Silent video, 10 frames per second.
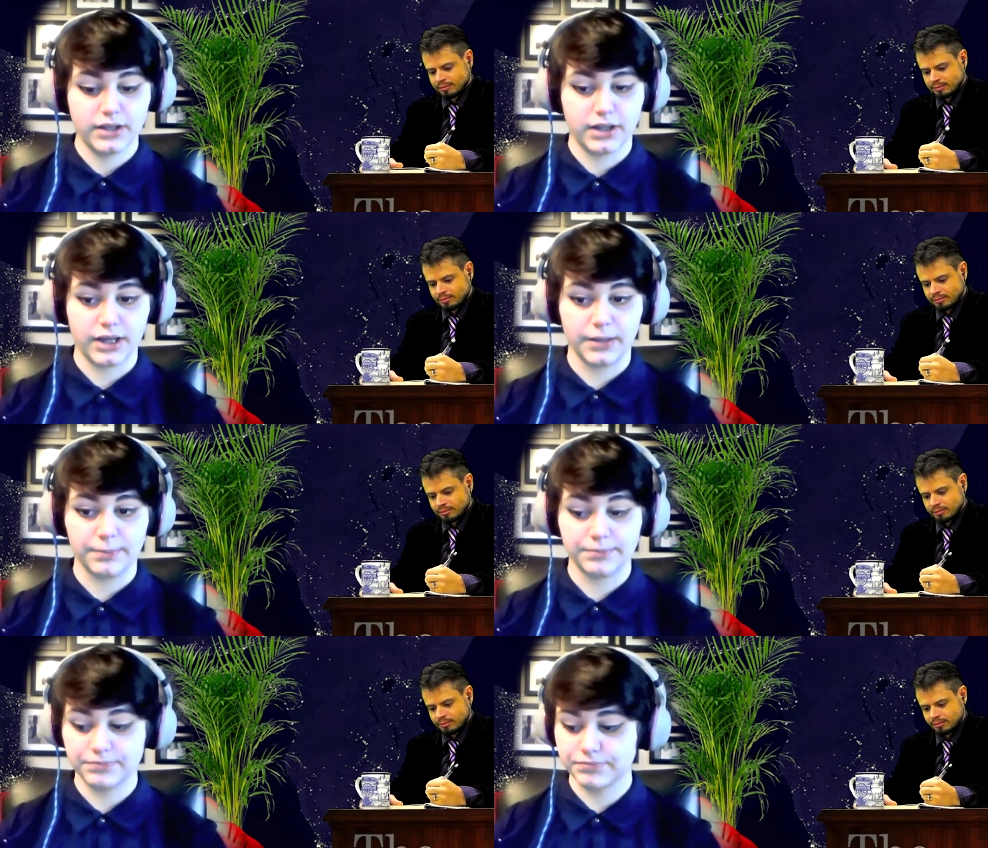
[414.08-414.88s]

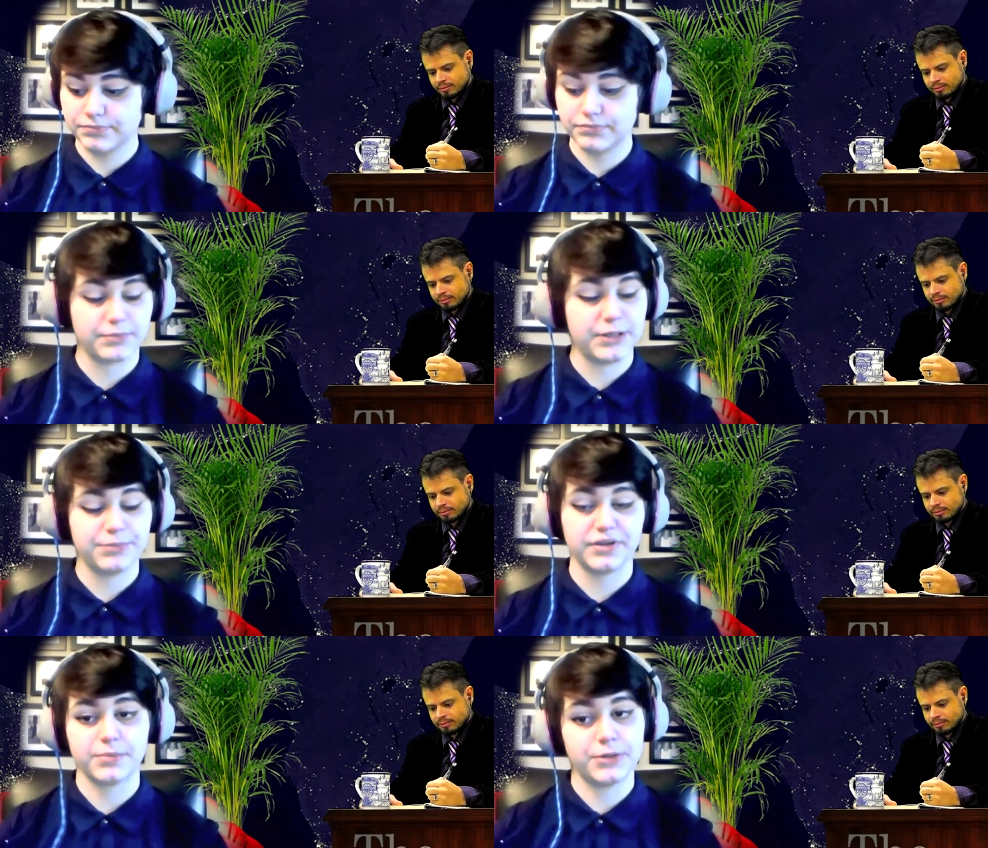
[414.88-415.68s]
Speaker 1: um,
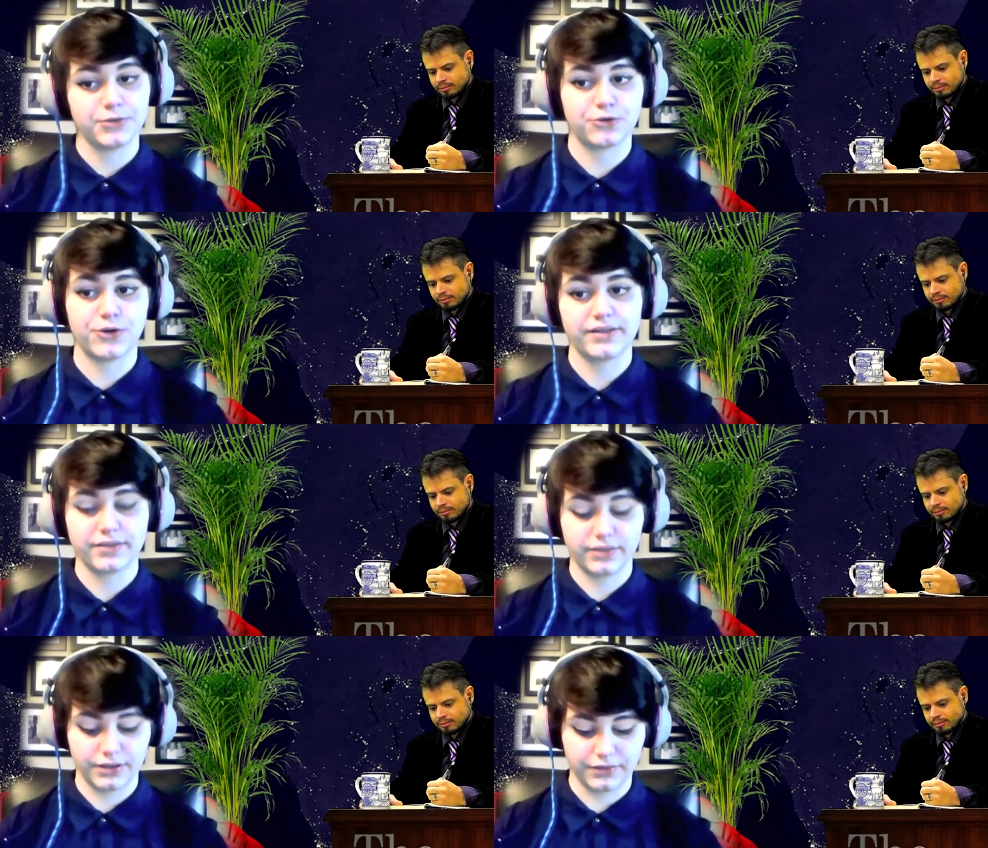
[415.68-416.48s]
people send me
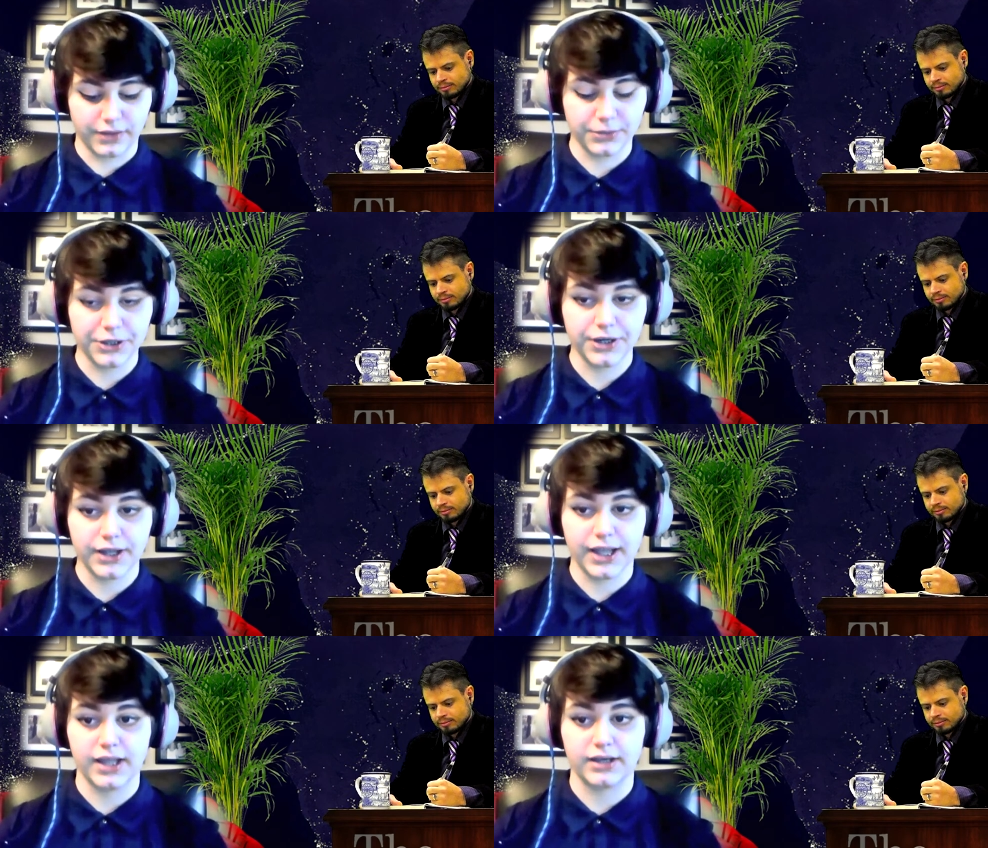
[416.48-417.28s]
requests on Tumblr,
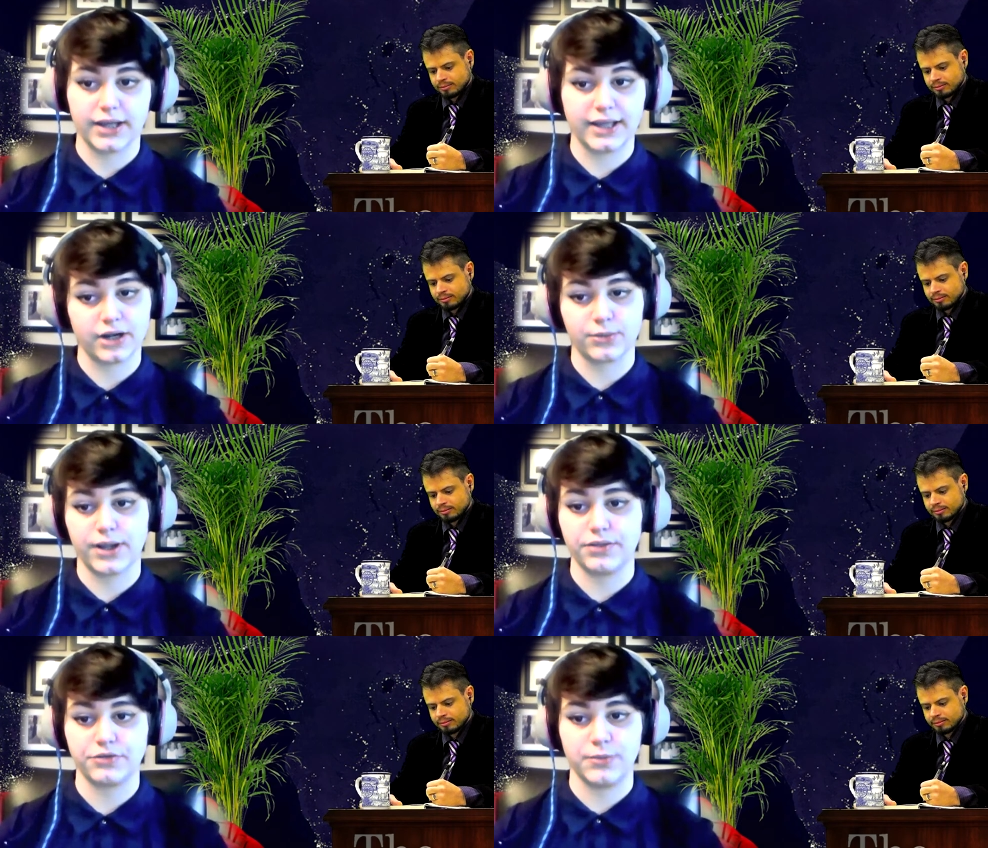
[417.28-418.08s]
and I get
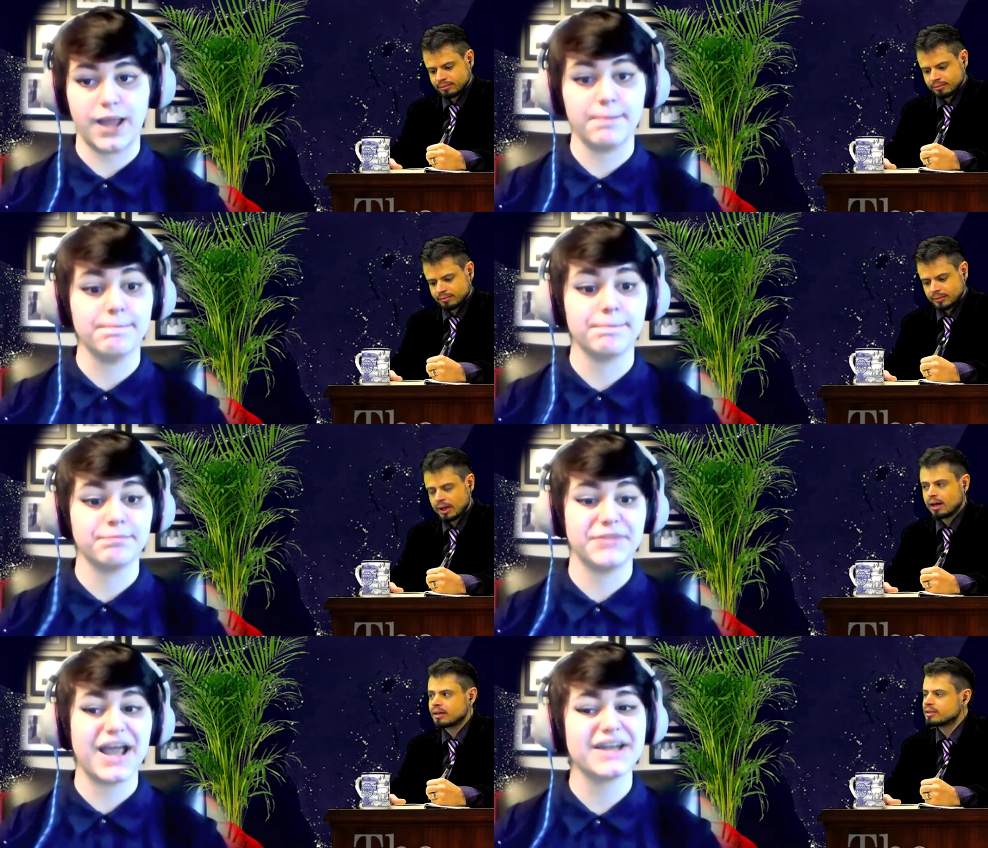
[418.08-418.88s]
around to them,
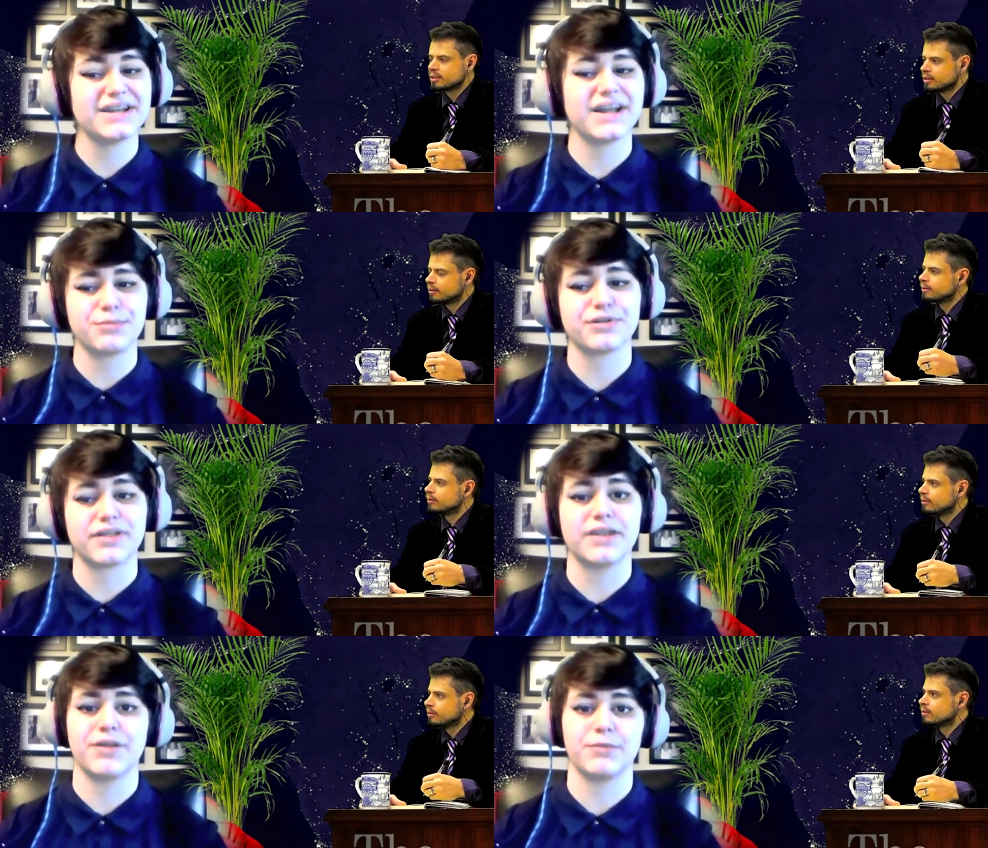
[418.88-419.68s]
and
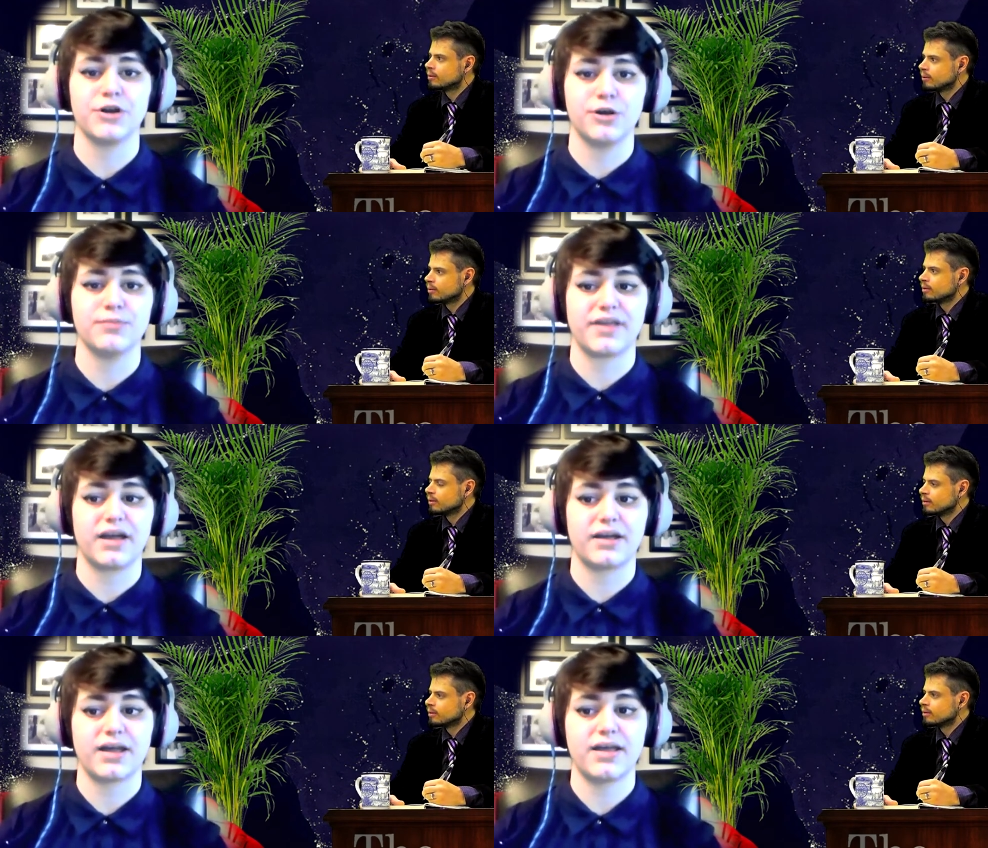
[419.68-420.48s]
99% of them are
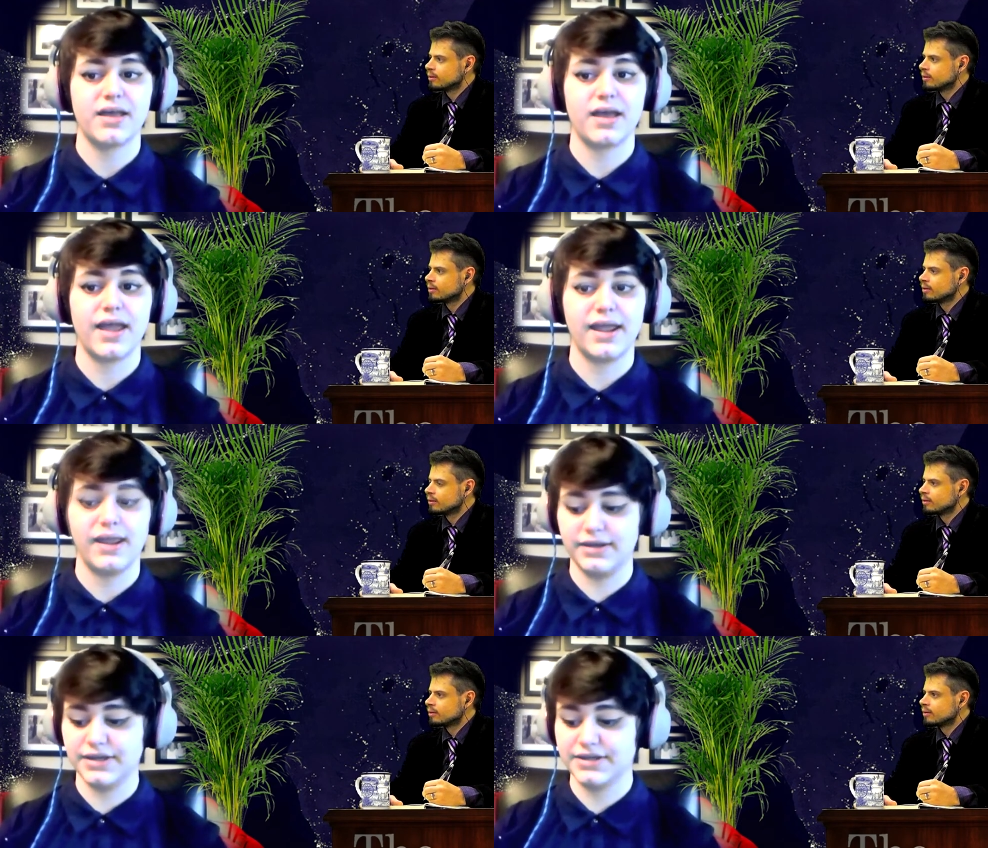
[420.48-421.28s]
Homestuck.
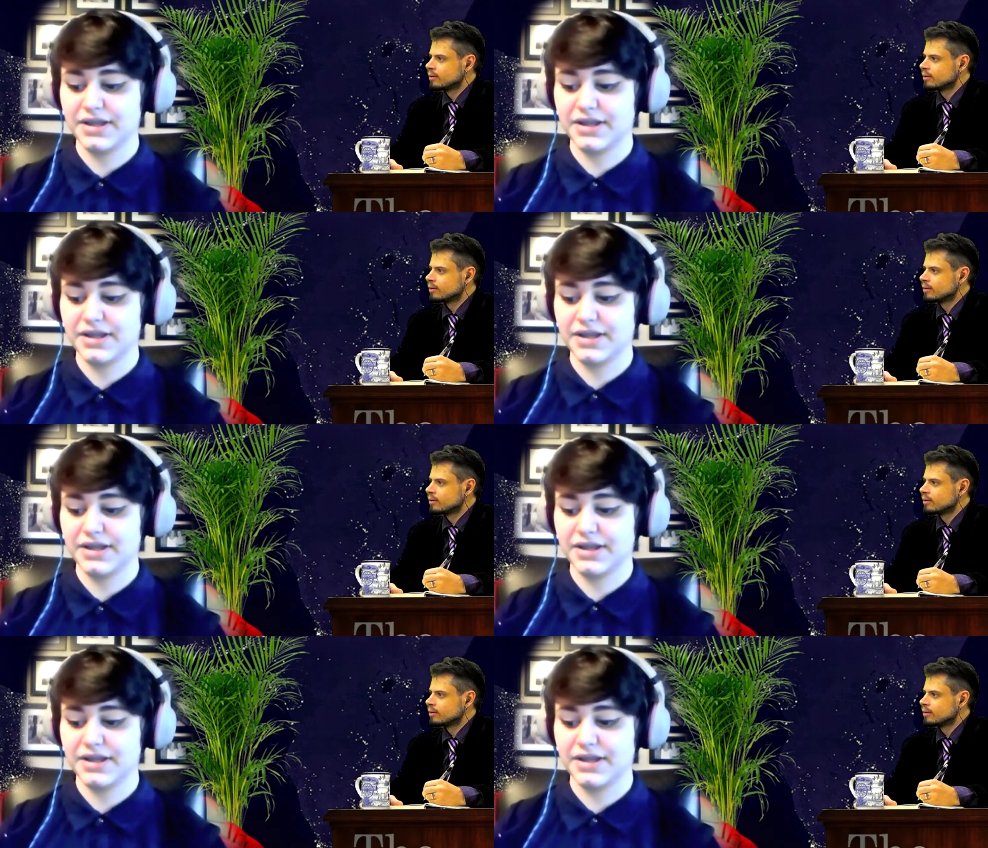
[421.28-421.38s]
And